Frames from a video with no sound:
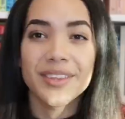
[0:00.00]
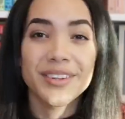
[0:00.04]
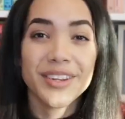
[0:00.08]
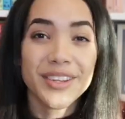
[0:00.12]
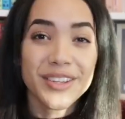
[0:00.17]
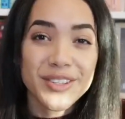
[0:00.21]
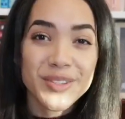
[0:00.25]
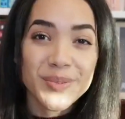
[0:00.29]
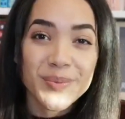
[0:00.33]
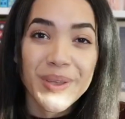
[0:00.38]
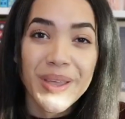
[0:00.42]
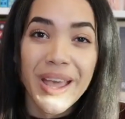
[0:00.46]

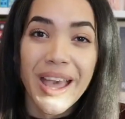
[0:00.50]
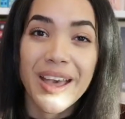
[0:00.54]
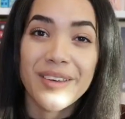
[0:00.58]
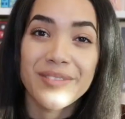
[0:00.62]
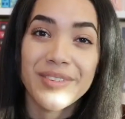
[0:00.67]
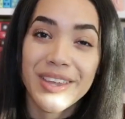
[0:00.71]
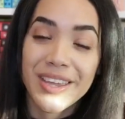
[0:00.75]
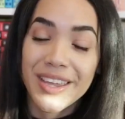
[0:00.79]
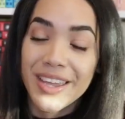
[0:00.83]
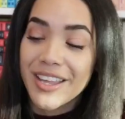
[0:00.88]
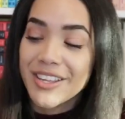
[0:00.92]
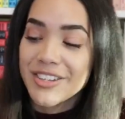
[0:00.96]
Next we have
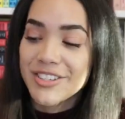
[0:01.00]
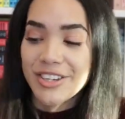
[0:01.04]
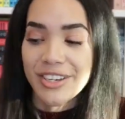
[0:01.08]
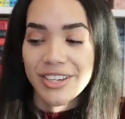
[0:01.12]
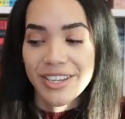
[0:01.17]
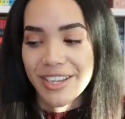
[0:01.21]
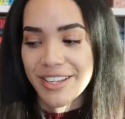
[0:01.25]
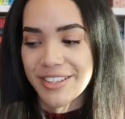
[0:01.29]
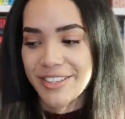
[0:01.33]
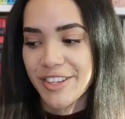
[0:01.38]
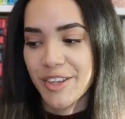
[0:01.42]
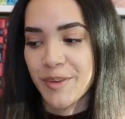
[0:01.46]
a, a
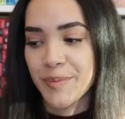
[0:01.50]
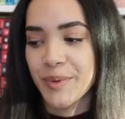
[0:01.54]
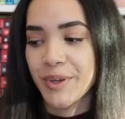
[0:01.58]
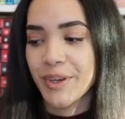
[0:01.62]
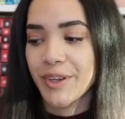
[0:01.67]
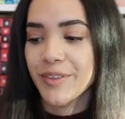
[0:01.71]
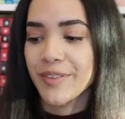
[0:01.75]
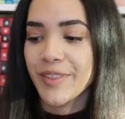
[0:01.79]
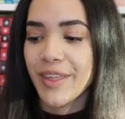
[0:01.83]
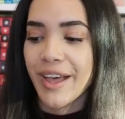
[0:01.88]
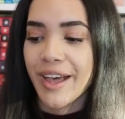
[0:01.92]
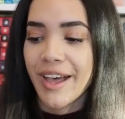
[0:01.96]
gigantic book
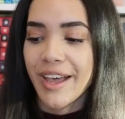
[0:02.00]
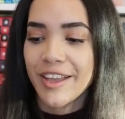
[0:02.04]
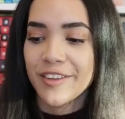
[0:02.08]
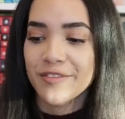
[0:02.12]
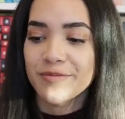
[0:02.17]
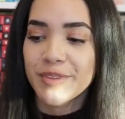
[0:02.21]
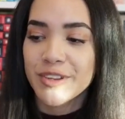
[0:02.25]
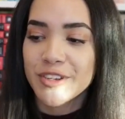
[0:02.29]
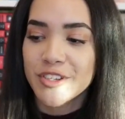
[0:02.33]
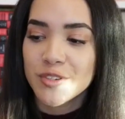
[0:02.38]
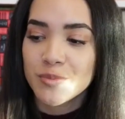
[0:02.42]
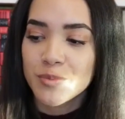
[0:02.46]
that I've
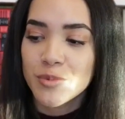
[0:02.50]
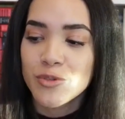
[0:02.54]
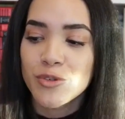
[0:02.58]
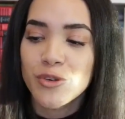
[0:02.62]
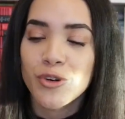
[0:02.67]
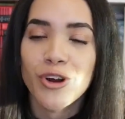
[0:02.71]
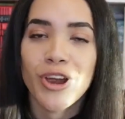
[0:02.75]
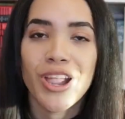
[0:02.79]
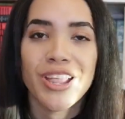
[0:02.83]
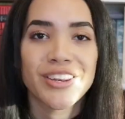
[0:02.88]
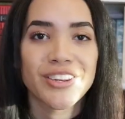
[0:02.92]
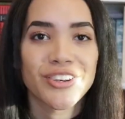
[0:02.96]
mentioned
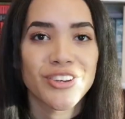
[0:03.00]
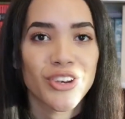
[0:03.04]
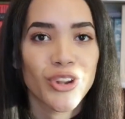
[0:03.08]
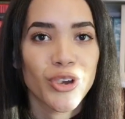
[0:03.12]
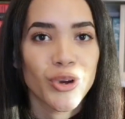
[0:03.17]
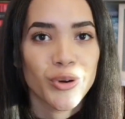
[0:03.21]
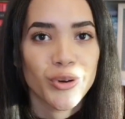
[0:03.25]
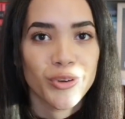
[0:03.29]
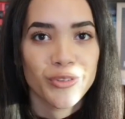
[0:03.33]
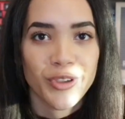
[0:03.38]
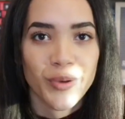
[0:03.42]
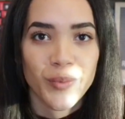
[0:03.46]
before I didn't
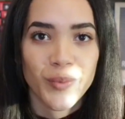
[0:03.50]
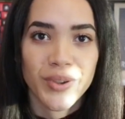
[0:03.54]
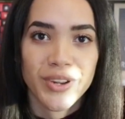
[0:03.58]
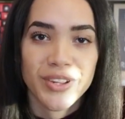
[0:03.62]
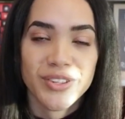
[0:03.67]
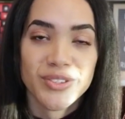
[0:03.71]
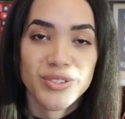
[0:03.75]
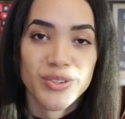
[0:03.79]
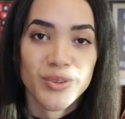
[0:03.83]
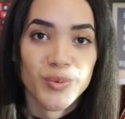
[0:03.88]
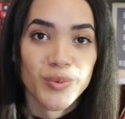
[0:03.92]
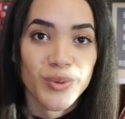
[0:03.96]
know if I wanted
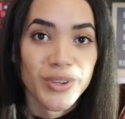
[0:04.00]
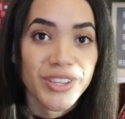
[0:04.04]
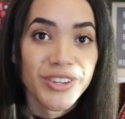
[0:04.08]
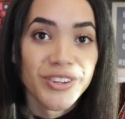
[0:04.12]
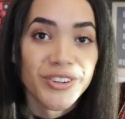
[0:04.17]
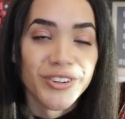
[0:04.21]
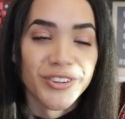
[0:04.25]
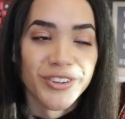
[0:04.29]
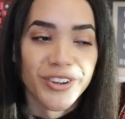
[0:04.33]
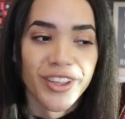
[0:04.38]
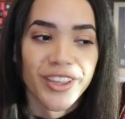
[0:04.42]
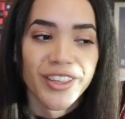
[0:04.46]
to read
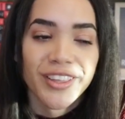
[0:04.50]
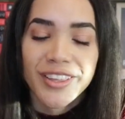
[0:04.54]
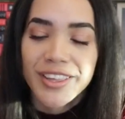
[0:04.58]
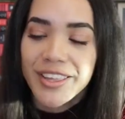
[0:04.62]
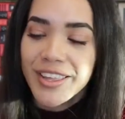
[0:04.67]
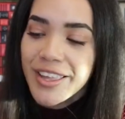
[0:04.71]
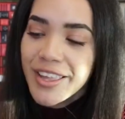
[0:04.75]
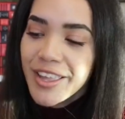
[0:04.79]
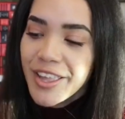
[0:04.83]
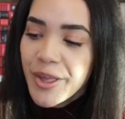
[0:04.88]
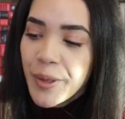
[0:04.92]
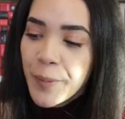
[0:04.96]
or not
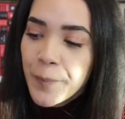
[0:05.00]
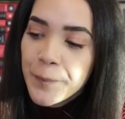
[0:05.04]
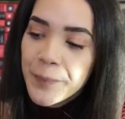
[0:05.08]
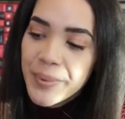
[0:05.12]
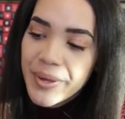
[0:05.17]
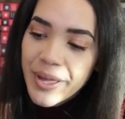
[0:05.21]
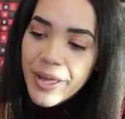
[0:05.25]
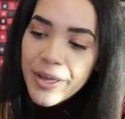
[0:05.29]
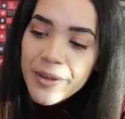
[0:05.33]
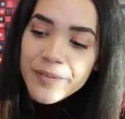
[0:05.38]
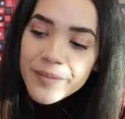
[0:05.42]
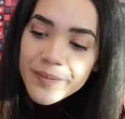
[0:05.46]

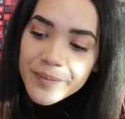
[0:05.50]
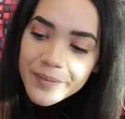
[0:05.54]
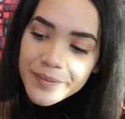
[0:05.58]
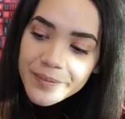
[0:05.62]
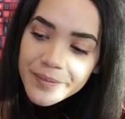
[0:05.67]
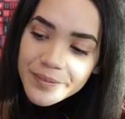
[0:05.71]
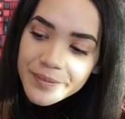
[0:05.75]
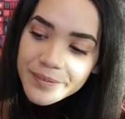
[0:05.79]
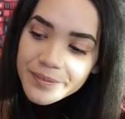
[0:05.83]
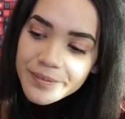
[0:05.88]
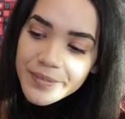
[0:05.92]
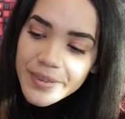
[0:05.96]
but I've
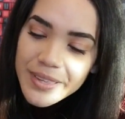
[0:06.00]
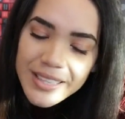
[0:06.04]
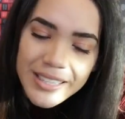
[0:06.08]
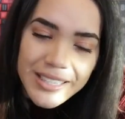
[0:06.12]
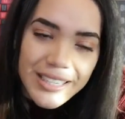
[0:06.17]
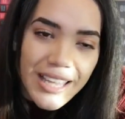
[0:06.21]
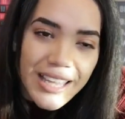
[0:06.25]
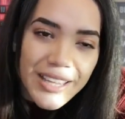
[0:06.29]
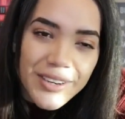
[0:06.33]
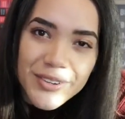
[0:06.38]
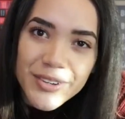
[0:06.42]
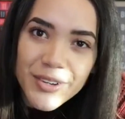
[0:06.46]
been,
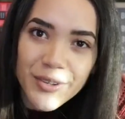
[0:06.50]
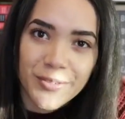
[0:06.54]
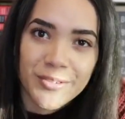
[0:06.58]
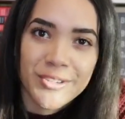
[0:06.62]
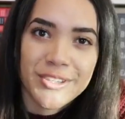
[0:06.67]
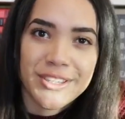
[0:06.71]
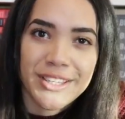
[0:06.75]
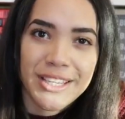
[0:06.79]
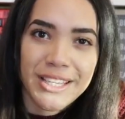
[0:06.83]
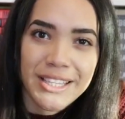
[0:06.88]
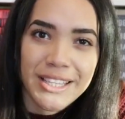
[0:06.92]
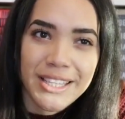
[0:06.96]
I don't know,
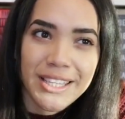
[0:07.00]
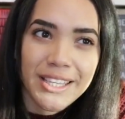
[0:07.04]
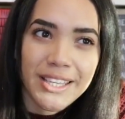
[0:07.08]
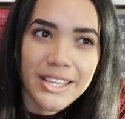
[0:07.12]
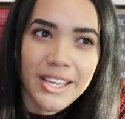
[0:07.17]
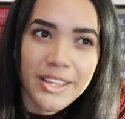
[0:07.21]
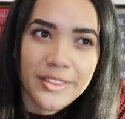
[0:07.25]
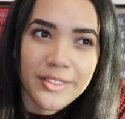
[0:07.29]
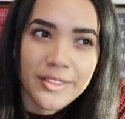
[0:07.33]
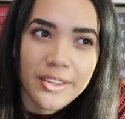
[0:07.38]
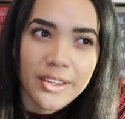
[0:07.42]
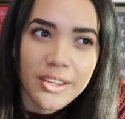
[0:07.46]
just lately
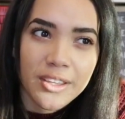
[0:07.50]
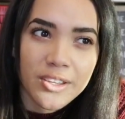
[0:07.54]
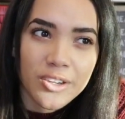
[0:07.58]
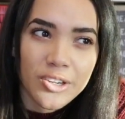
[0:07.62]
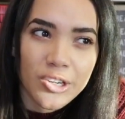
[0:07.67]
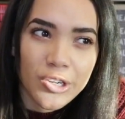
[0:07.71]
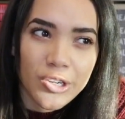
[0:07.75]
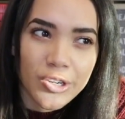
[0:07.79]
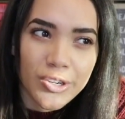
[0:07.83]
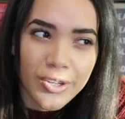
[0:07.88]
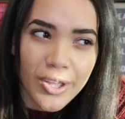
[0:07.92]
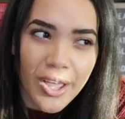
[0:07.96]
I think I
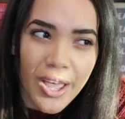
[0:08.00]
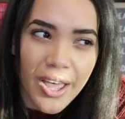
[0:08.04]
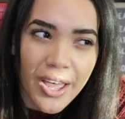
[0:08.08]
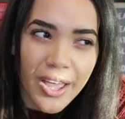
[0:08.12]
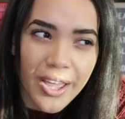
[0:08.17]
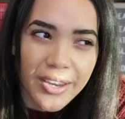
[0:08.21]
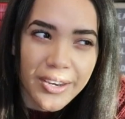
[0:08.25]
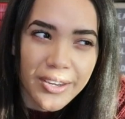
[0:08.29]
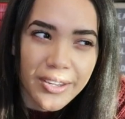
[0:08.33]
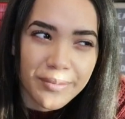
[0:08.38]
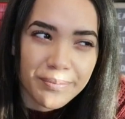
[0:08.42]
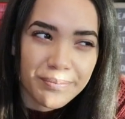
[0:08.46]
I
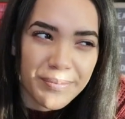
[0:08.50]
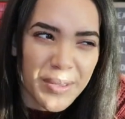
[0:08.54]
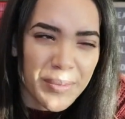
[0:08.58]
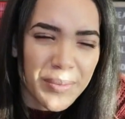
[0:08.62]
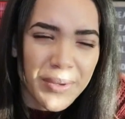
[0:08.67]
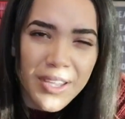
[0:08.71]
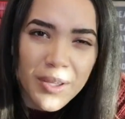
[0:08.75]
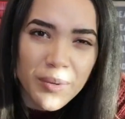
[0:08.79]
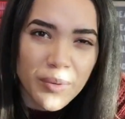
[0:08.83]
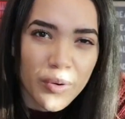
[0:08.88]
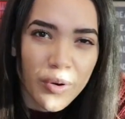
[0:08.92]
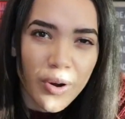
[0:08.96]
had maybe
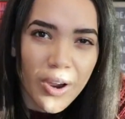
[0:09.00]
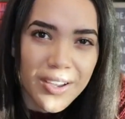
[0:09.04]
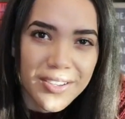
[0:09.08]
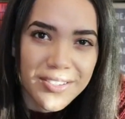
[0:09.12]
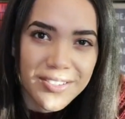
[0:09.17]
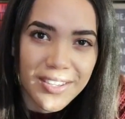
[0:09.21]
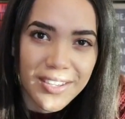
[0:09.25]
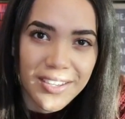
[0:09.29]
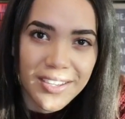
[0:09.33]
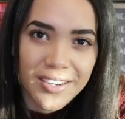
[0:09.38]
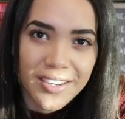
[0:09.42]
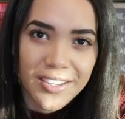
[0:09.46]
come across
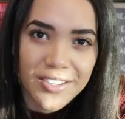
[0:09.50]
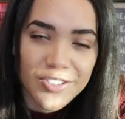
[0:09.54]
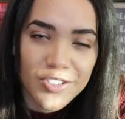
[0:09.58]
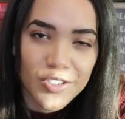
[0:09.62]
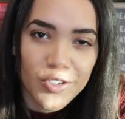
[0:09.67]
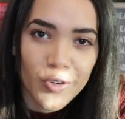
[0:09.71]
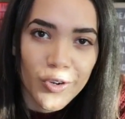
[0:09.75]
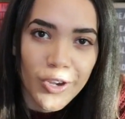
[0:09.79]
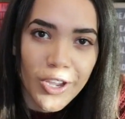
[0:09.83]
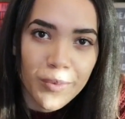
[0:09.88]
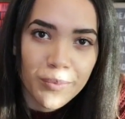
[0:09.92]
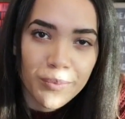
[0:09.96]
like an
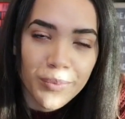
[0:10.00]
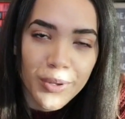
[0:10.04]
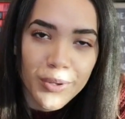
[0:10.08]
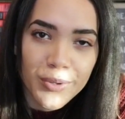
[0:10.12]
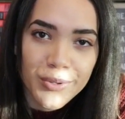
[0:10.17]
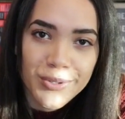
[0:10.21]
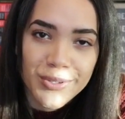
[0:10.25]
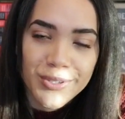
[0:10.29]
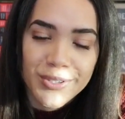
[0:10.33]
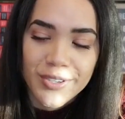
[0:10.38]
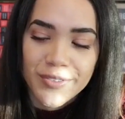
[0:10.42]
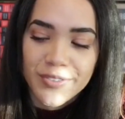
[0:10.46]
Instagram
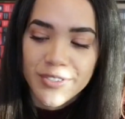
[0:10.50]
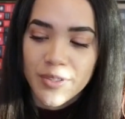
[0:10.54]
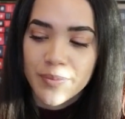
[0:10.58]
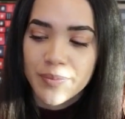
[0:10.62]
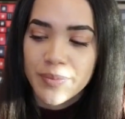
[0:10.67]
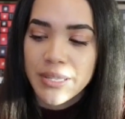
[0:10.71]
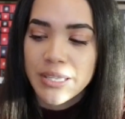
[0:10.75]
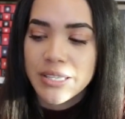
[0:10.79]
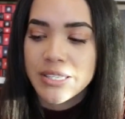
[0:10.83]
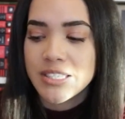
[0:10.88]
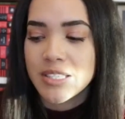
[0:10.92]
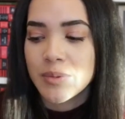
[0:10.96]
post of
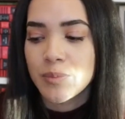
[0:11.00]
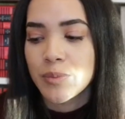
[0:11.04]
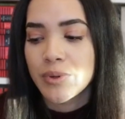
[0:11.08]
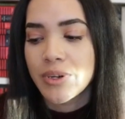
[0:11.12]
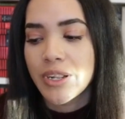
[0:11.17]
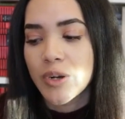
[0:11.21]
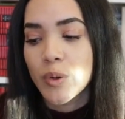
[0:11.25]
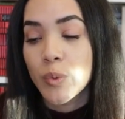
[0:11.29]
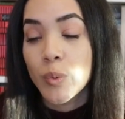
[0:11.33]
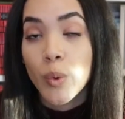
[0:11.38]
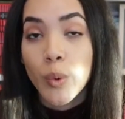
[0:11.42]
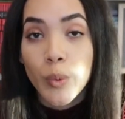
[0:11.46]
something someone
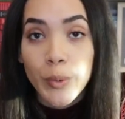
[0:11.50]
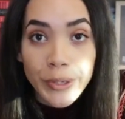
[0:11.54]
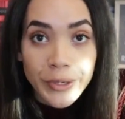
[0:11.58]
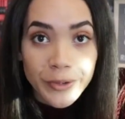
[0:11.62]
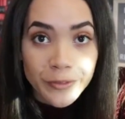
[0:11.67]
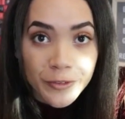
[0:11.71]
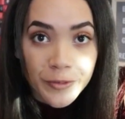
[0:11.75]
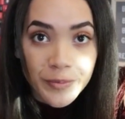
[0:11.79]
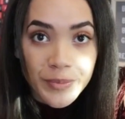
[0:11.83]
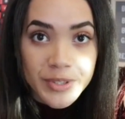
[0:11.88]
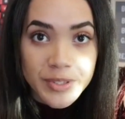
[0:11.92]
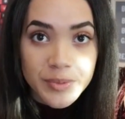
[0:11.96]
had quoted
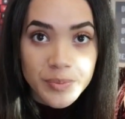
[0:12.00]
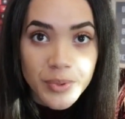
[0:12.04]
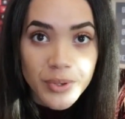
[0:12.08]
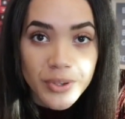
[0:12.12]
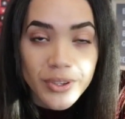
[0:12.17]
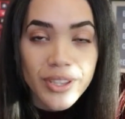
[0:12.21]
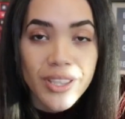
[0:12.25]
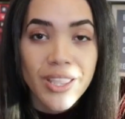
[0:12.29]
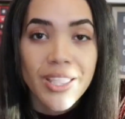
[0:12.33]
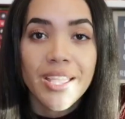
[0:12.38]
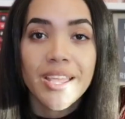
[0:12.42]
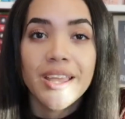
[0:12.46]
from this
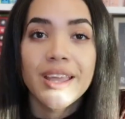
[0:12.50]
book